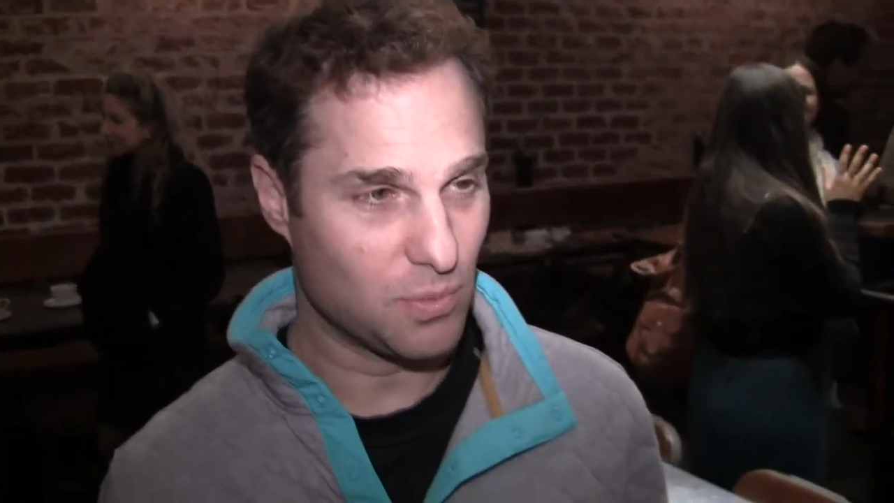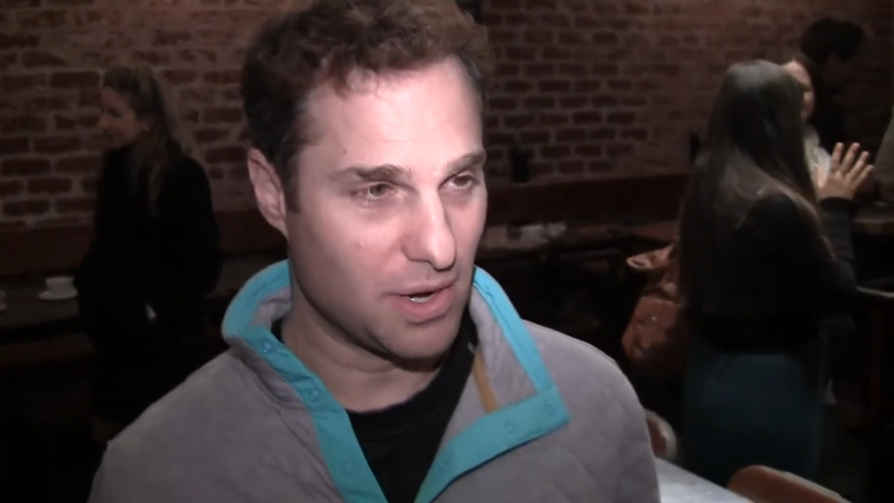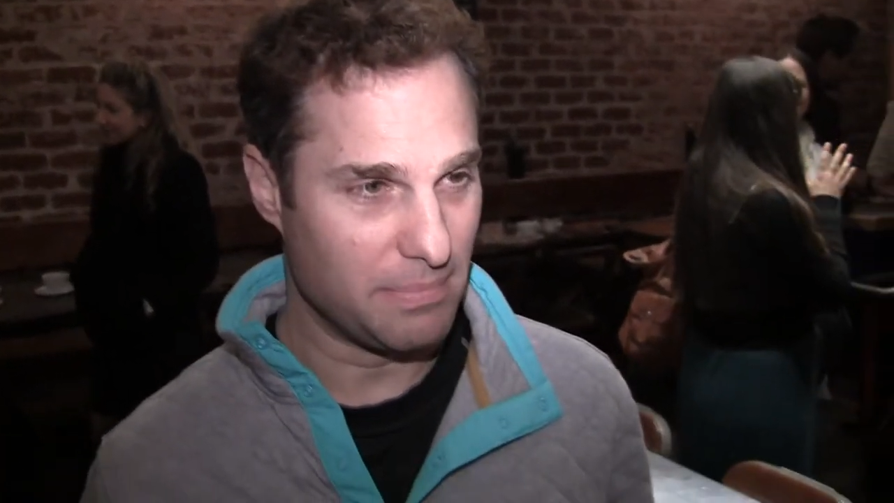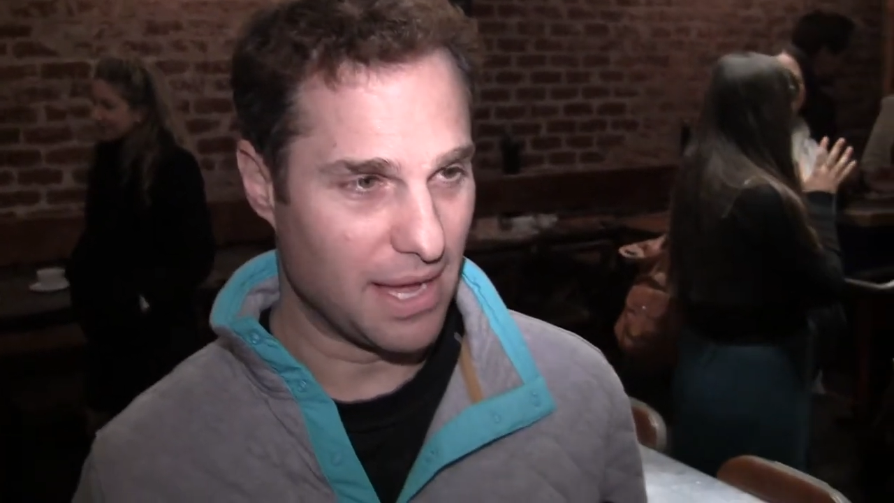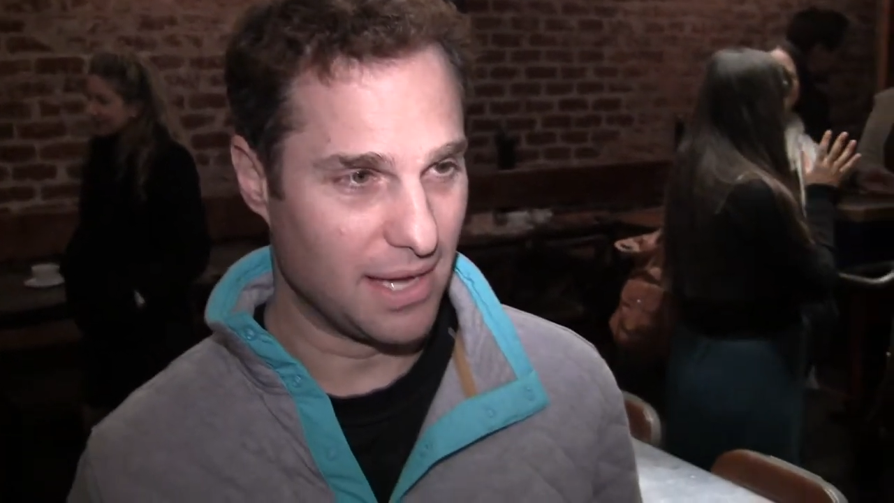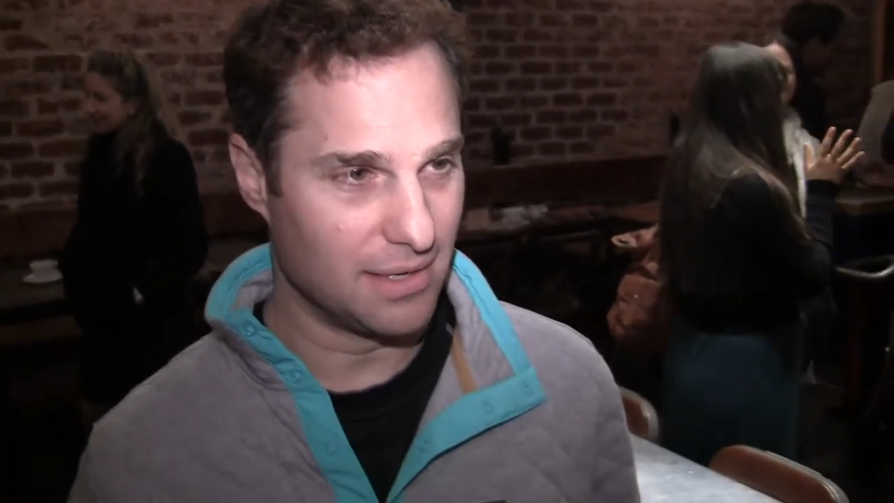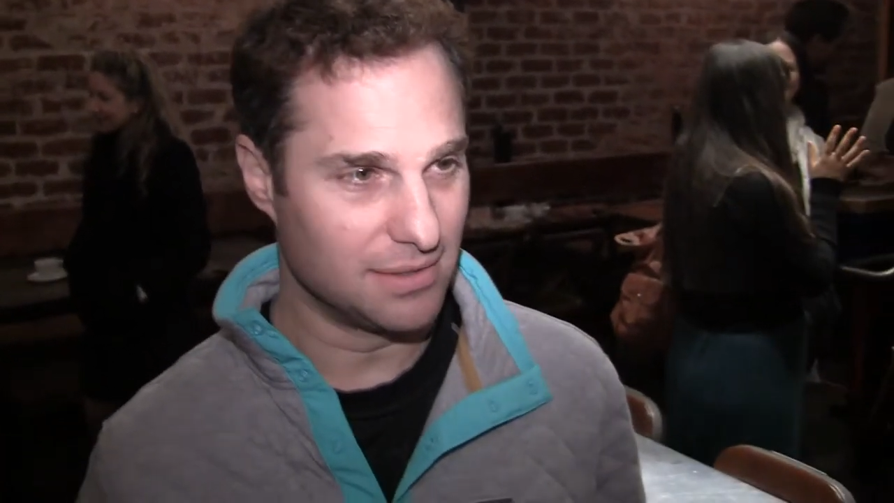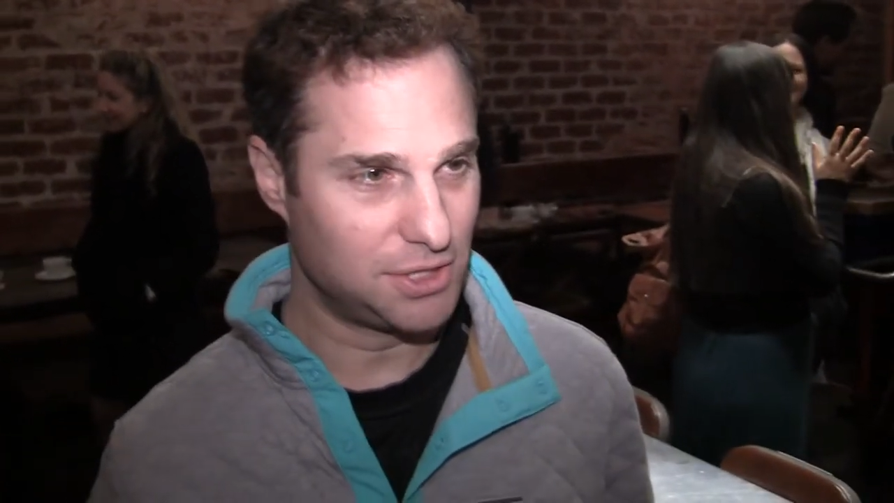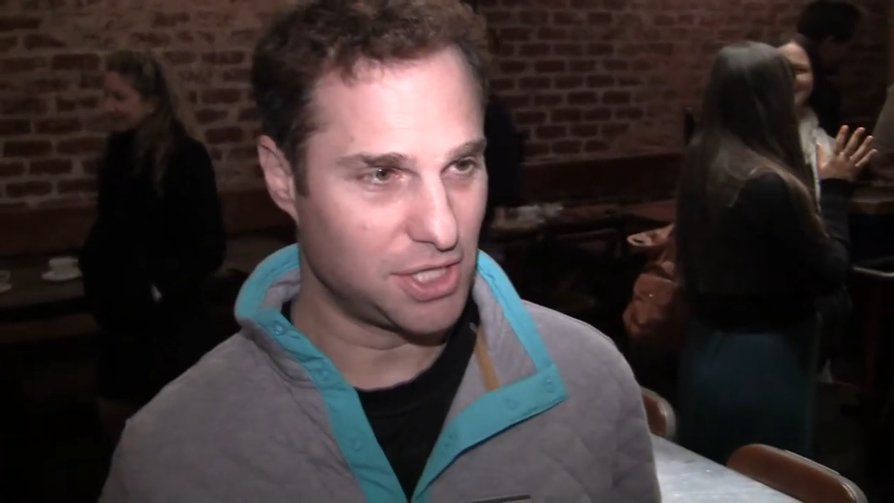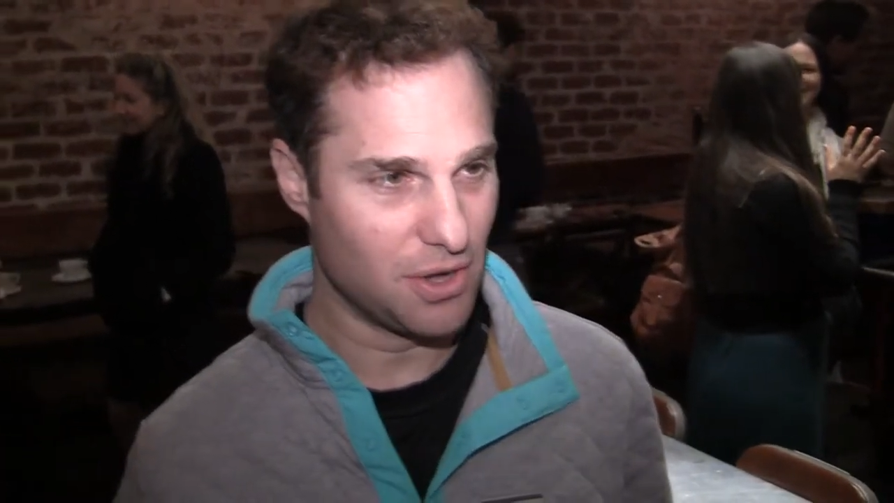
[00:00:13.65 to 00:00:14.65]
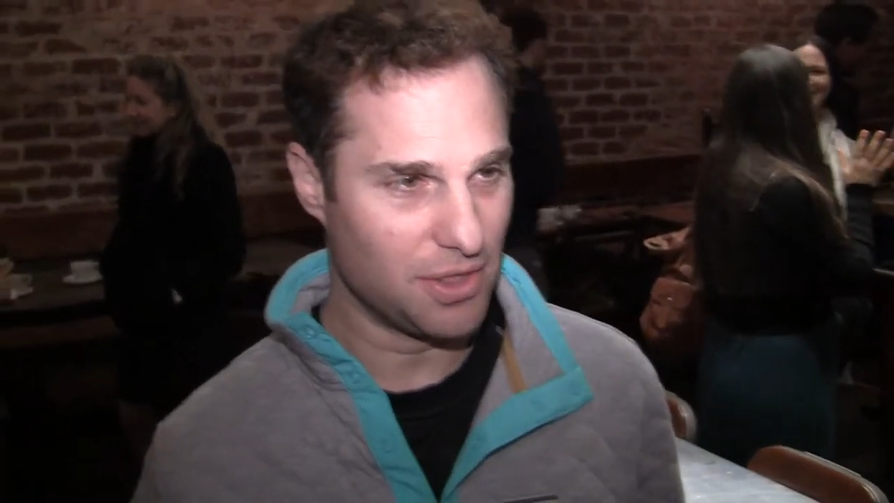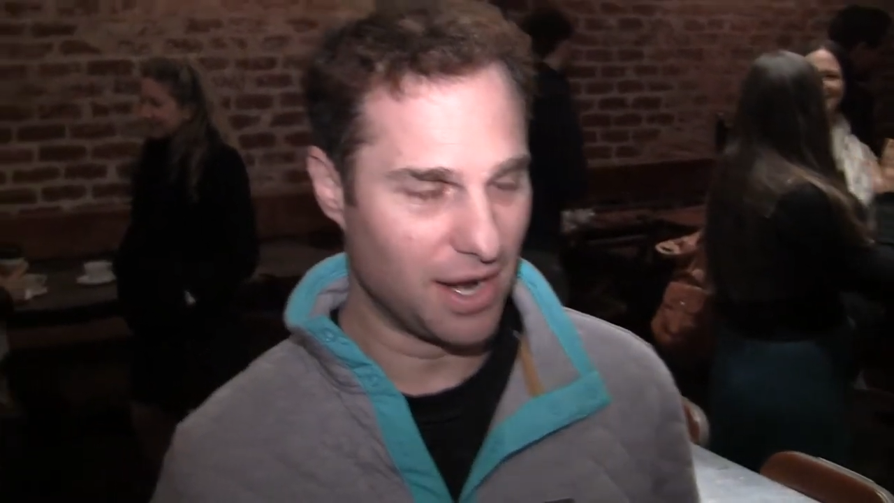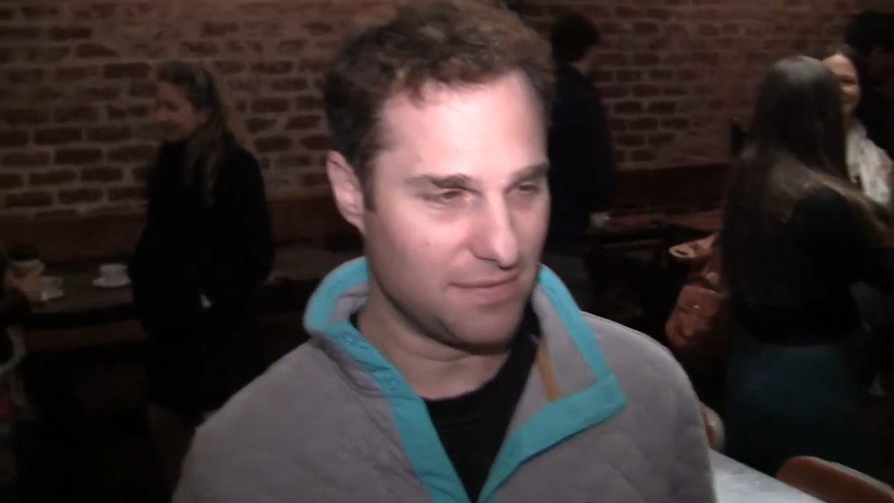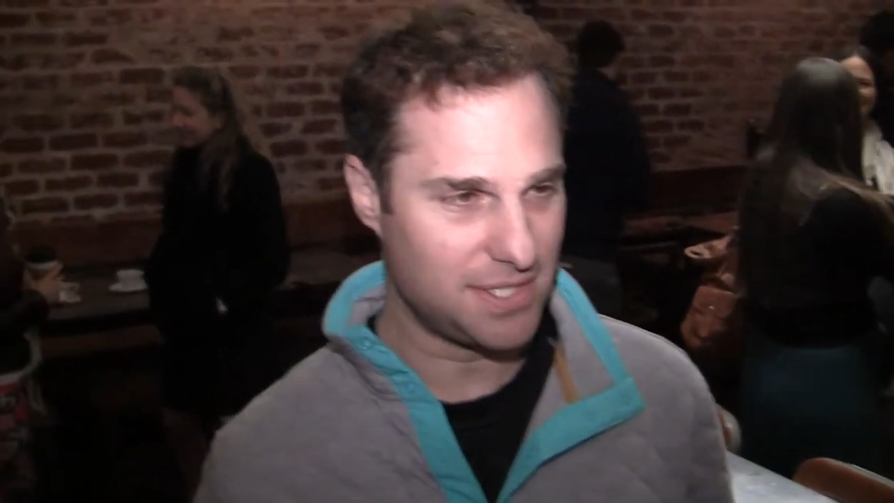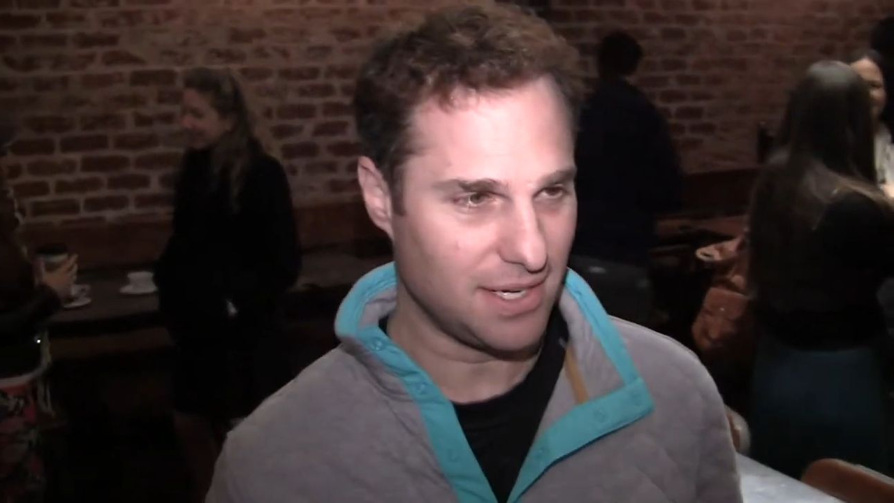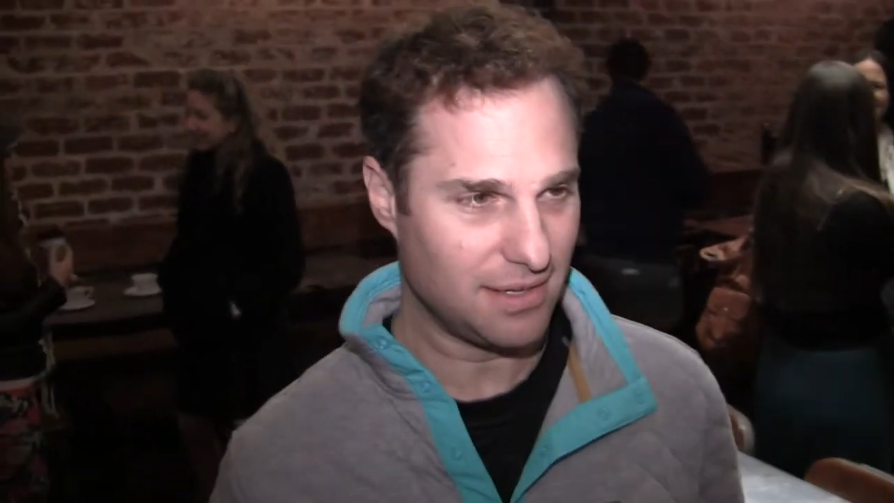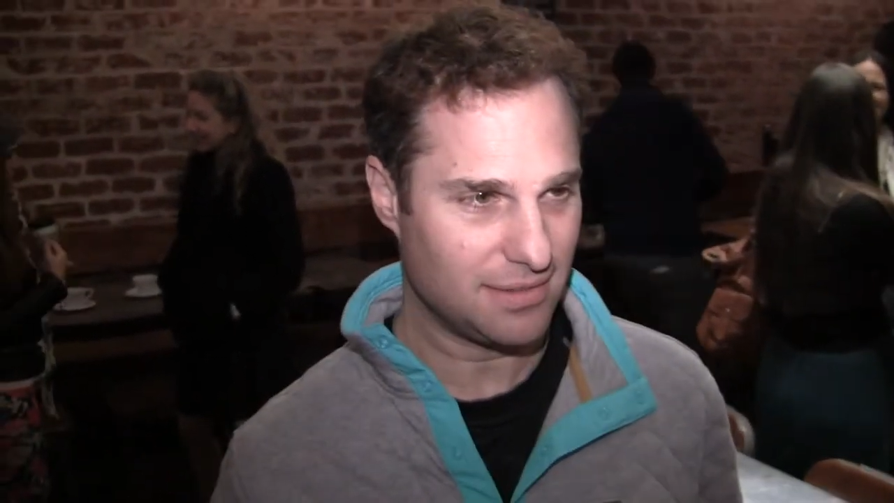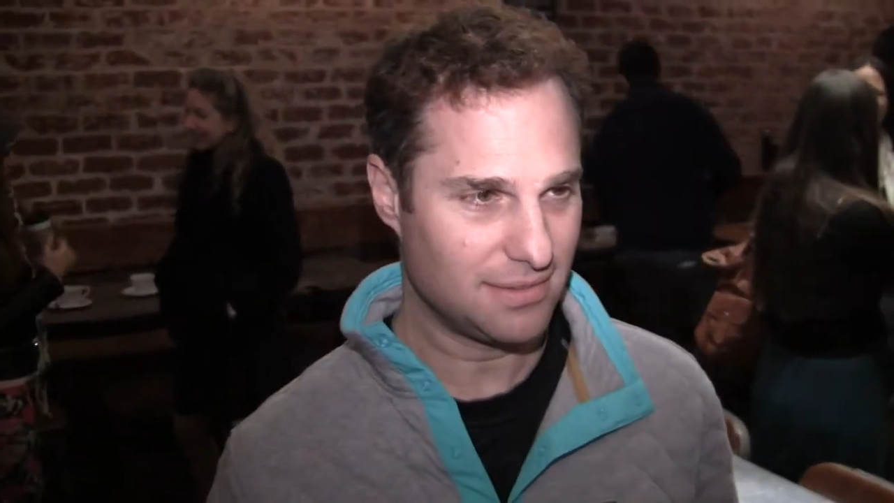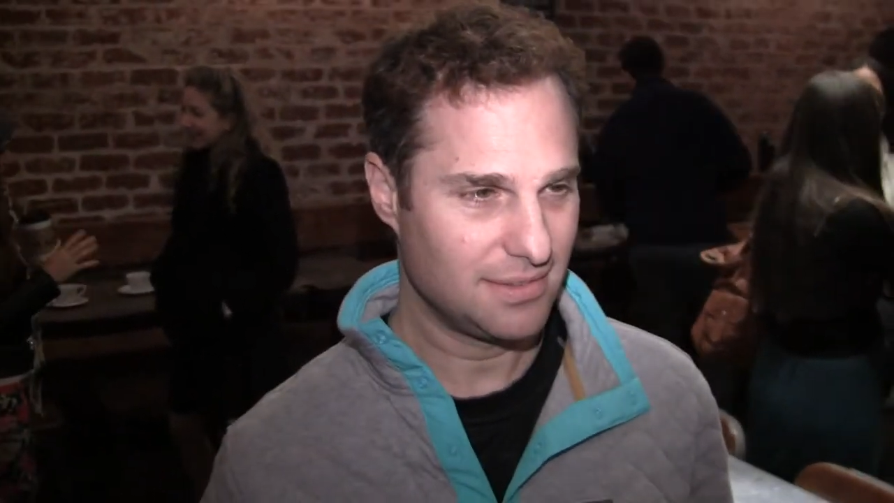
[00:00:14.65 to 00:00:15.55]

one-man show that I've seen.